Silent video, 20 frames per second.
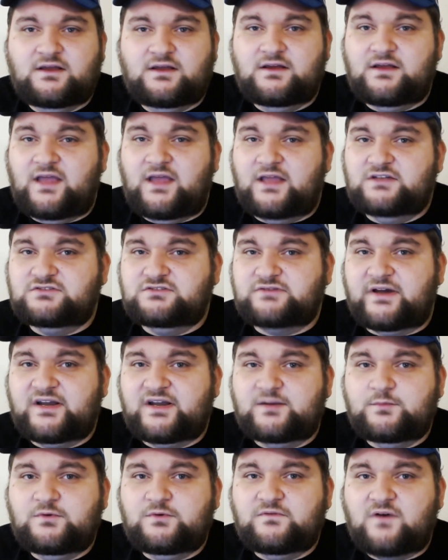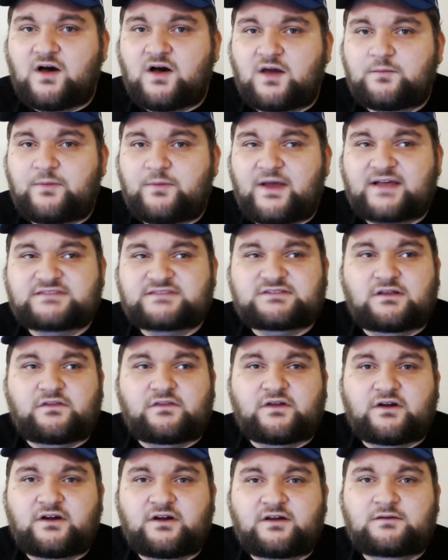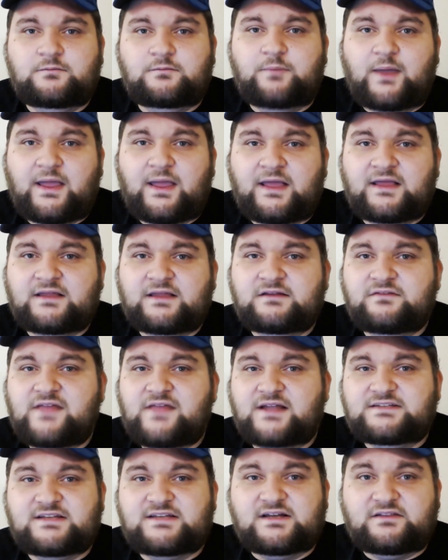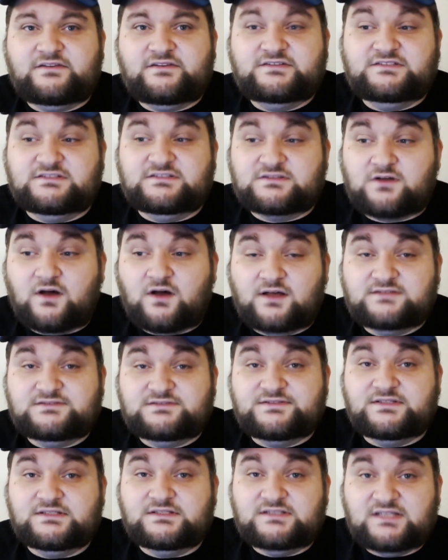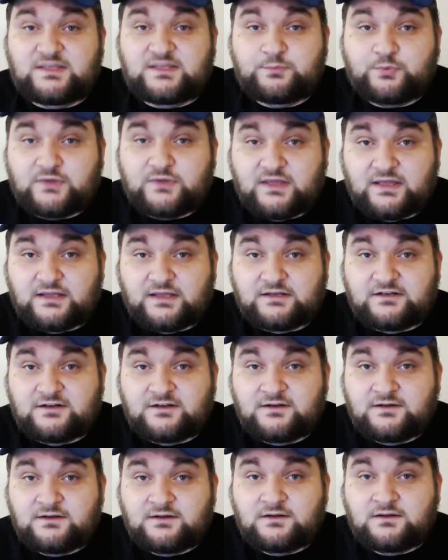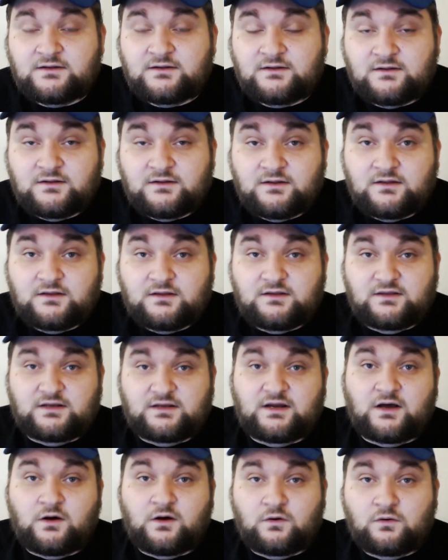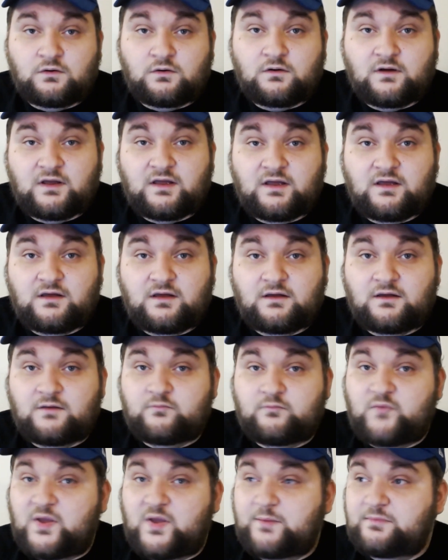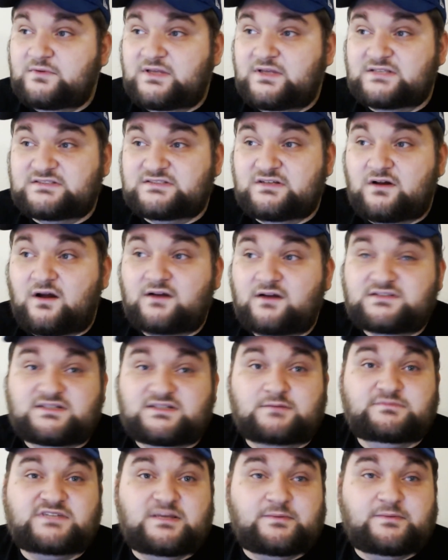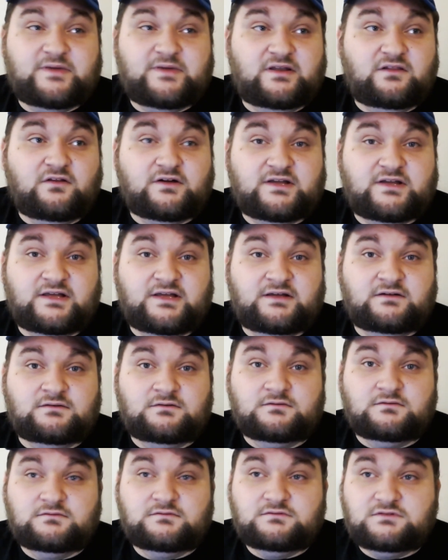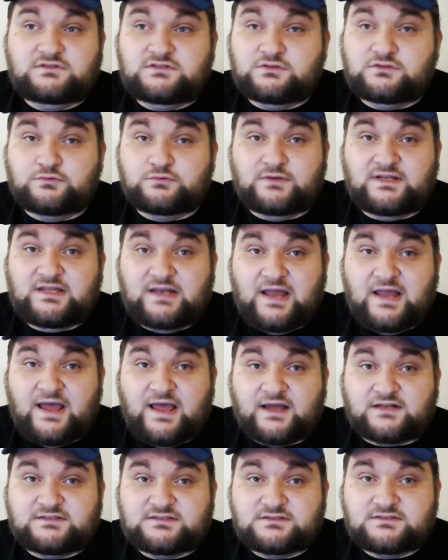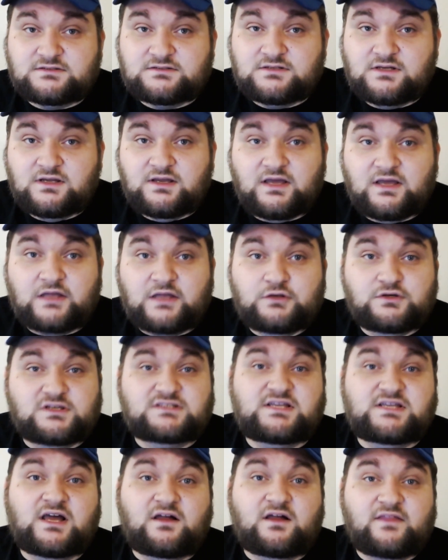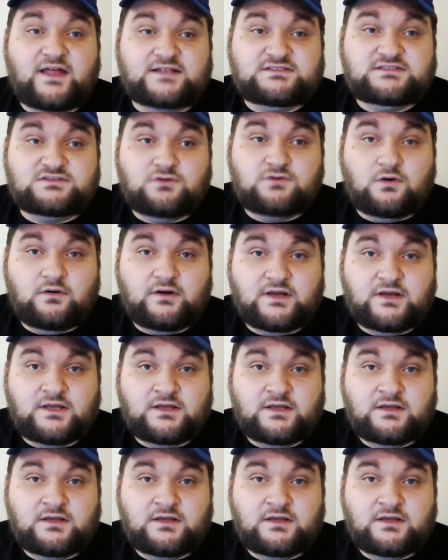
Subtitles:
and try to move on past all the hurt and pain that Teclis has caused the Deepkin. You know, maybe because there are some Deepkin looking to reconnect, and you can tell that story.